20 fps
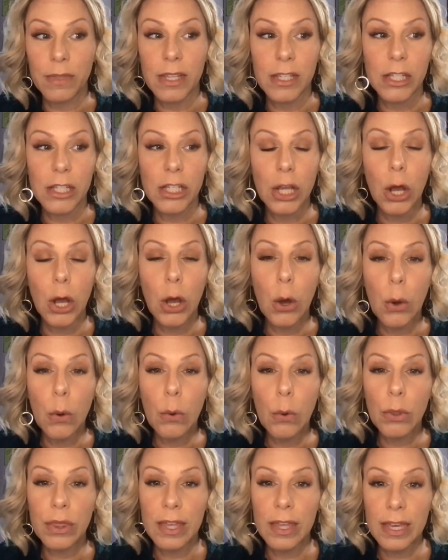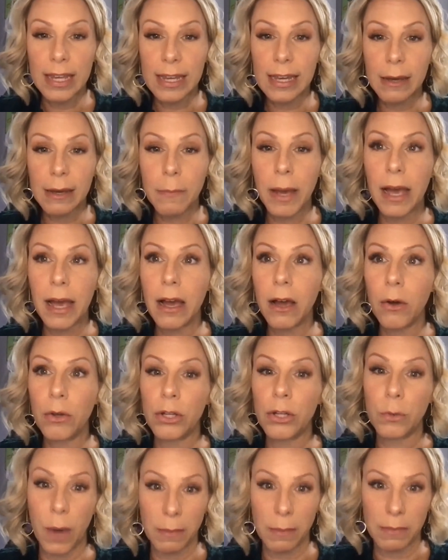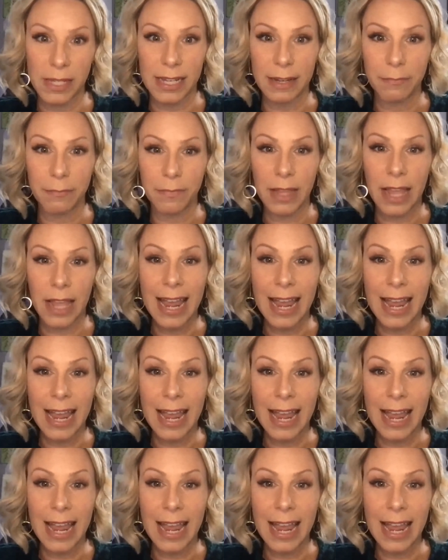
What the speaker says: So think about your website.